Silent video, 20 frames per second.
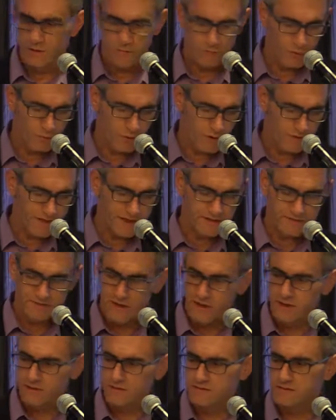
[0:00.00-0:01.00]
But what that
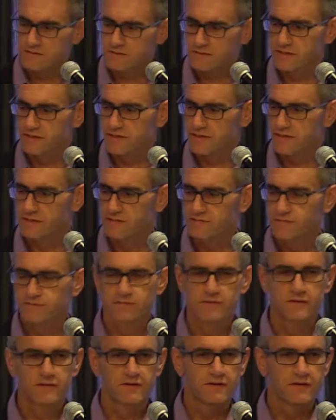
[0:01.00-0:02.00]
does leave
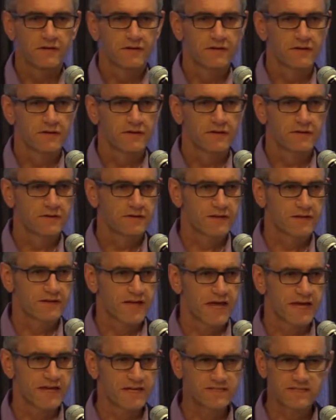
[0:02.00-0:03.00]

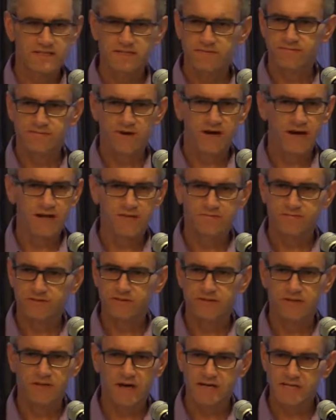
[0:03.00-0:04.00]
85 to
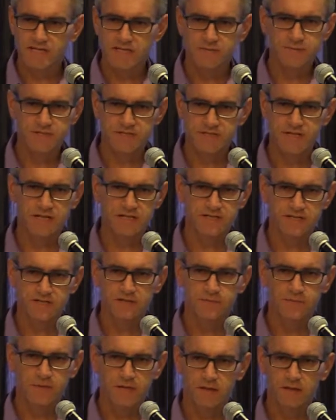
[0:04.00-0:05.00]
90% in
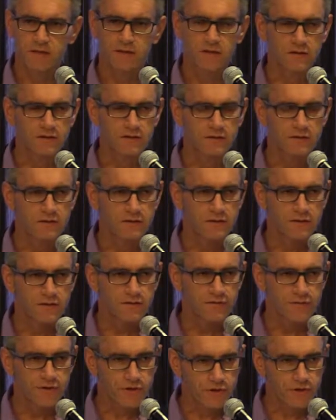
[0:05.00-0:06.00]
the middle
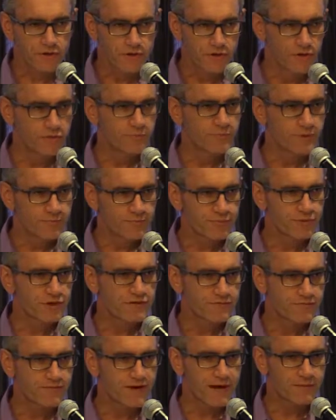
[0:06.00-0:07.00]
that could be
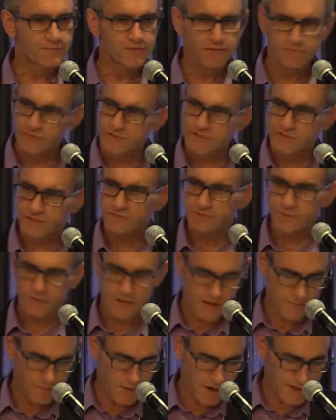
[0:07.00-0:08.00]
prefabbed if we just put
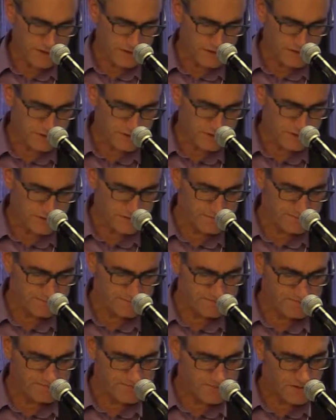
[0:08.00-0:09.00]
our mind to it.
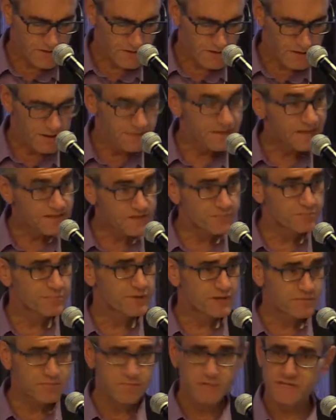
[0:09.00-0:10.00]
And that's a
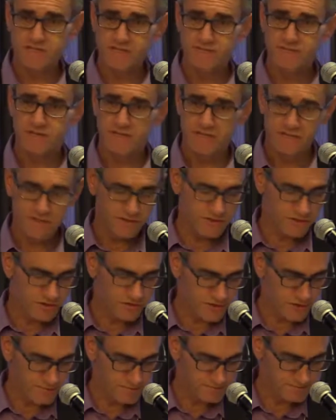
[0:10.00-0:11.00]
big miss for the
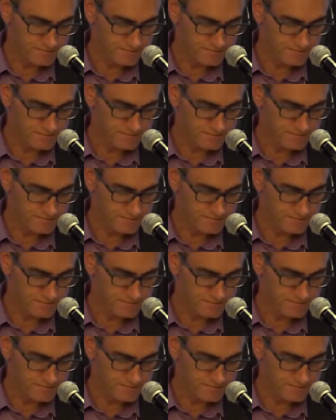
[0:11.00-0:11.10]
industry.